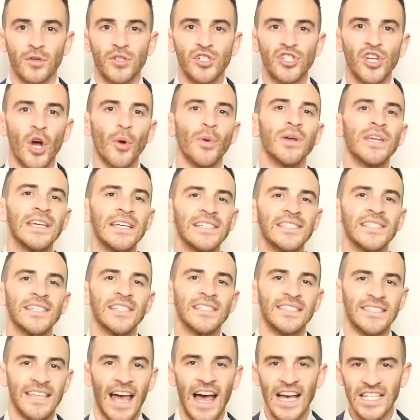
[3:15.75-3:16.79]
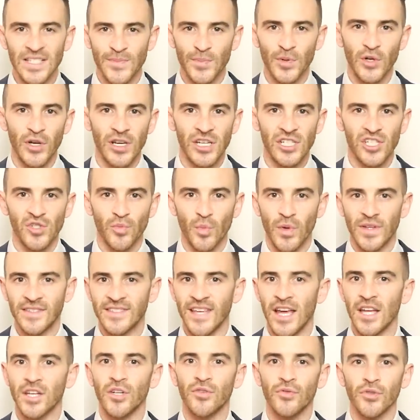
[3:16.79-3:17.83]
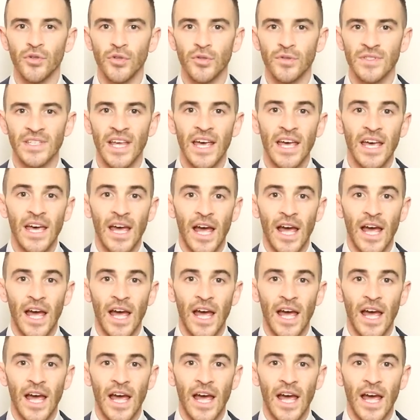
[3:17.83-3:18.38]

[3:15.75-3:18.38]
showing his exasperation with Ted Cruz